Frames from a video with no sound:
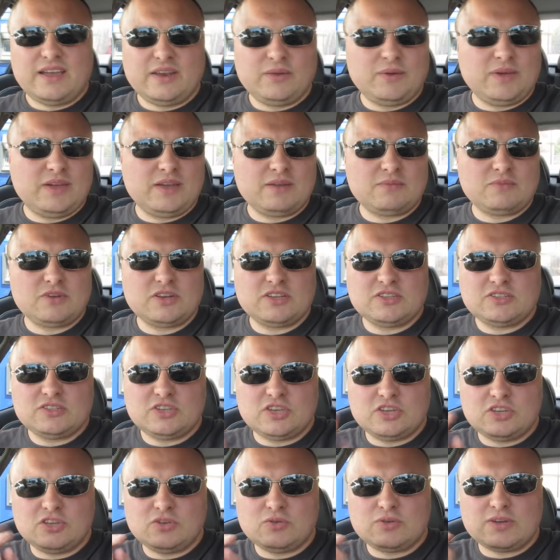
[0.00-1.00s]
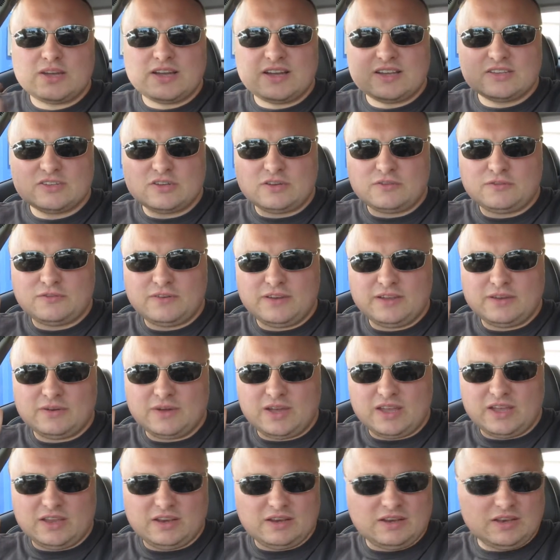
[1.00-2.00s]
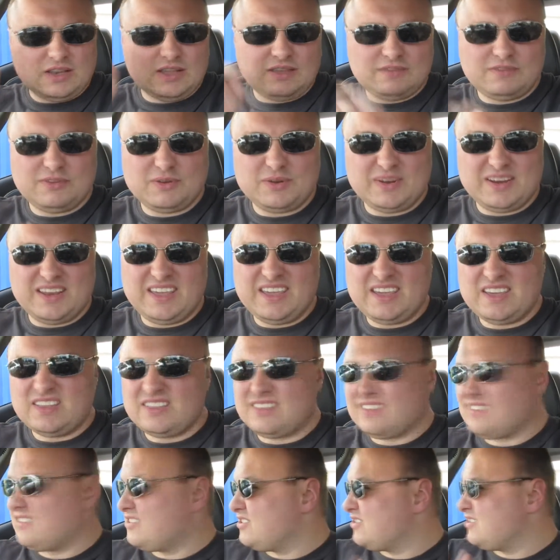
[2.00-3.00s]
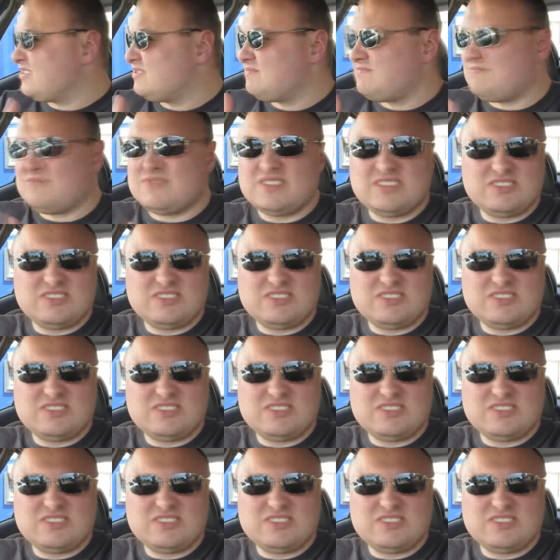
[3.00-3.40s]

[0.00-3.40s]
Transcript: Anyway, I'm going to turn you guys off now and leave you in here because